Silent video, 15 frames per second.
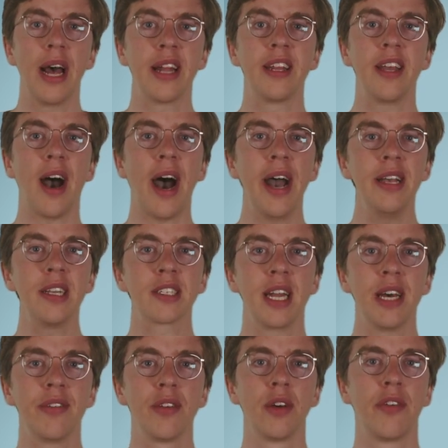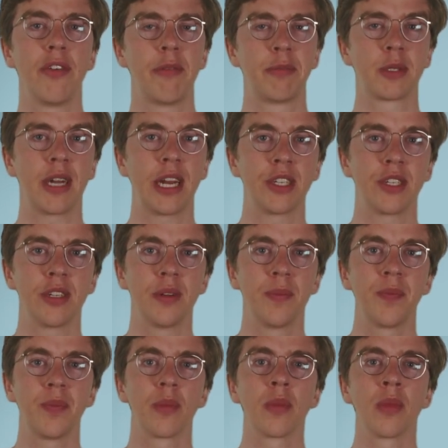At the highest level of
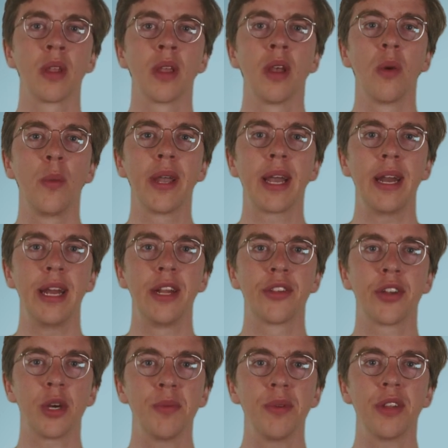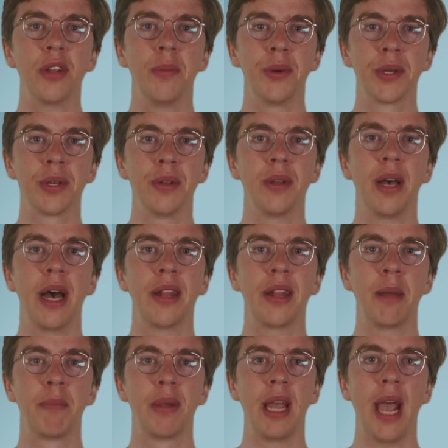abstraction, we can interpret a model at
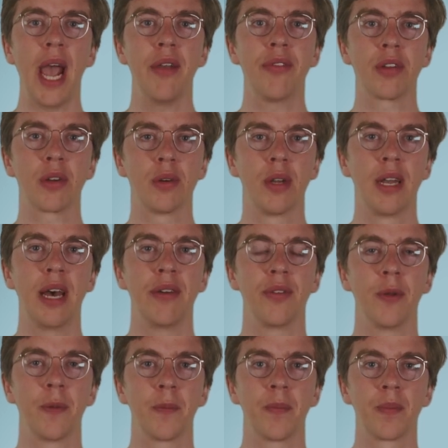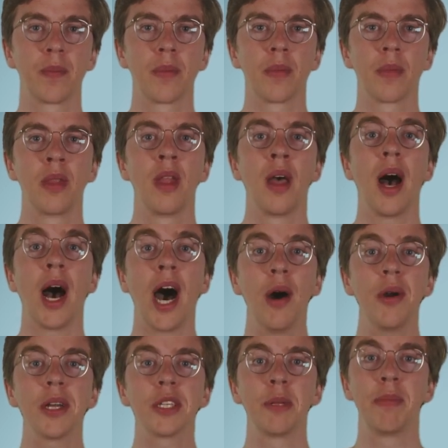a behavioral level.
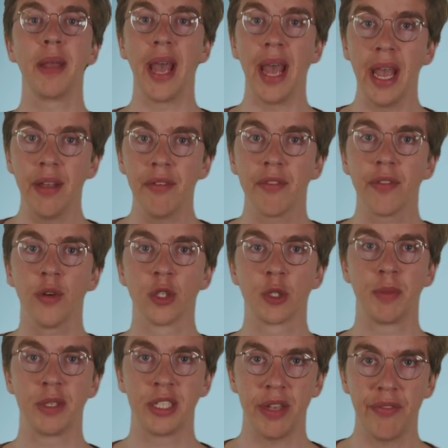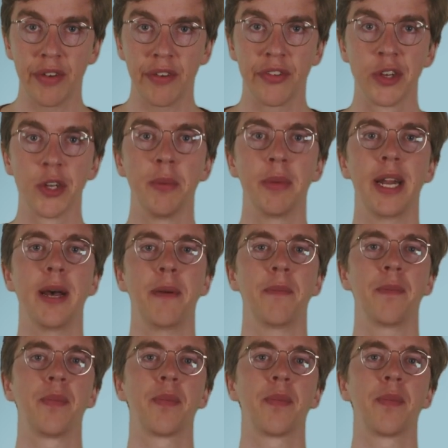How does it behave on specific phenomena?